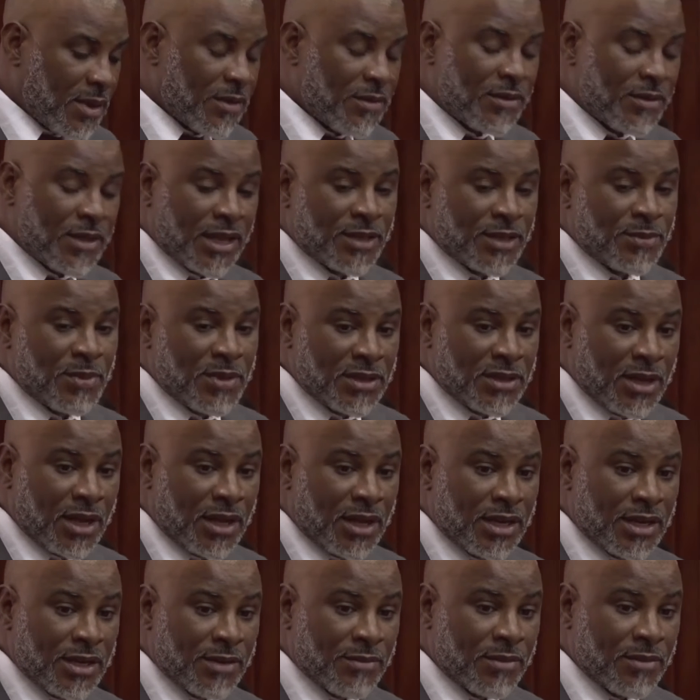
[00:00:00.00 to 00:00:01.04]
that's been done
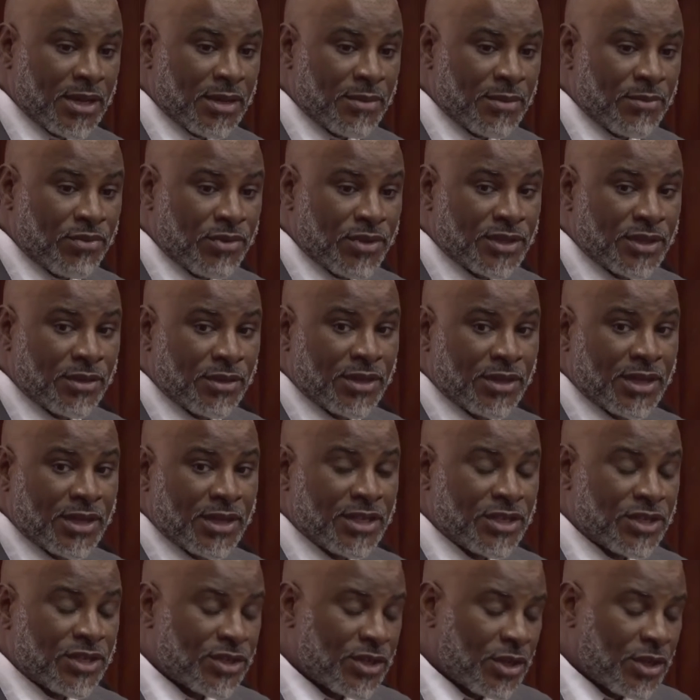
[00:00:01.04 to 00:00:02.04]
in Brazil, in St.